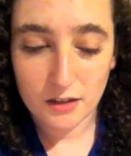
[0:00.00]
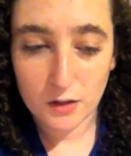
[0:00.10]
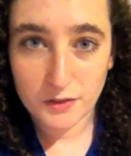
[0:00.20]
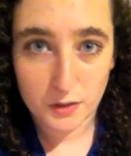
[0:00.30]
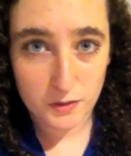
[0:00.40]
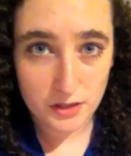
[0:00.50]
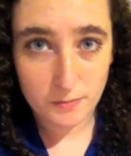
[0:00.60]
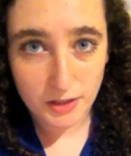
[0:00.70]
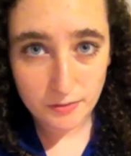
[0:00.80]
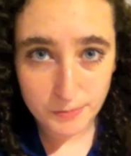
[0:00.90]
over the course of the
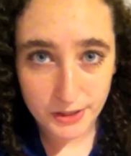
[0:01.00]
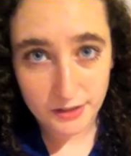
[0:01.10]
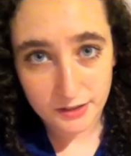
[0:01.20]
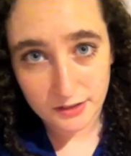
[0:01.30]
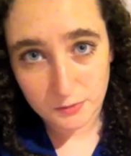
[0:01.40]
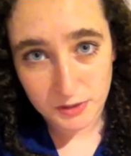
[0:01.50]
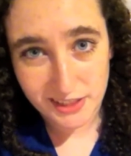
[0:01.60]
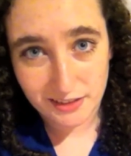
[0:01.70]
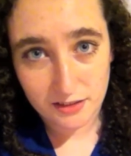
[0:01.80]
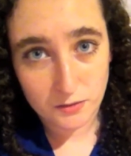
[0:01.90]
month, because once I
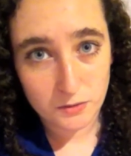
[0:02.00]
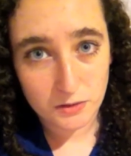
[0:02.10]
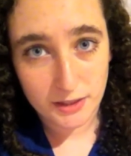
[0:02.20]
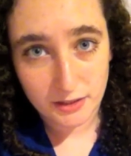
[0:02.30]
get to school,